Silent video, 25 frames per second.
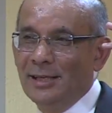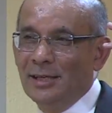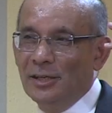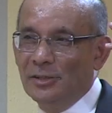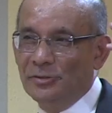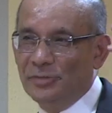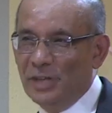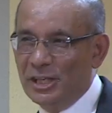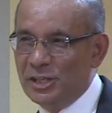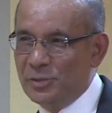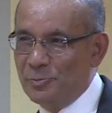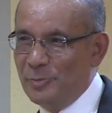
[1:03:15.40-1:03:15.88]

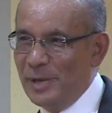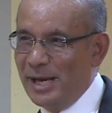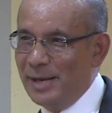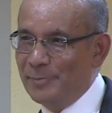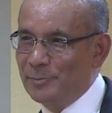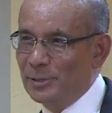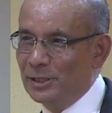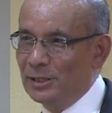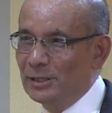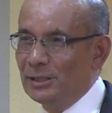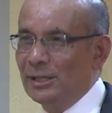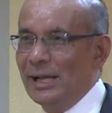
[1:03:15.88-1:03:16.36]
rich
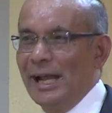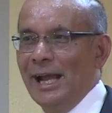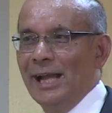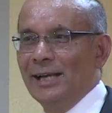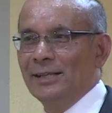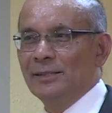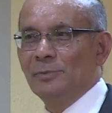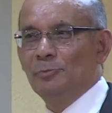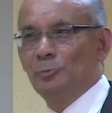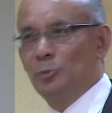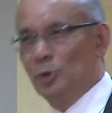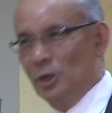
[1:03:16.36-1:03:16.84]
people
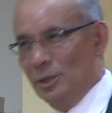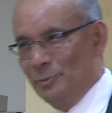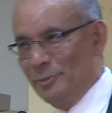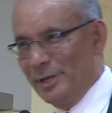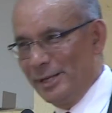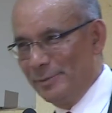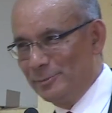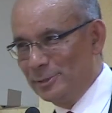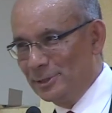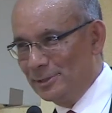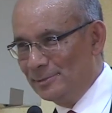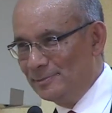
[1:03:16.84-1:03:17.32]
and poor
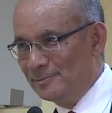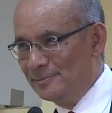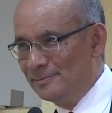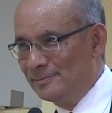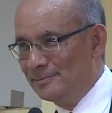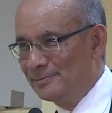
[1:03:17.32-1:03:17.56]
people.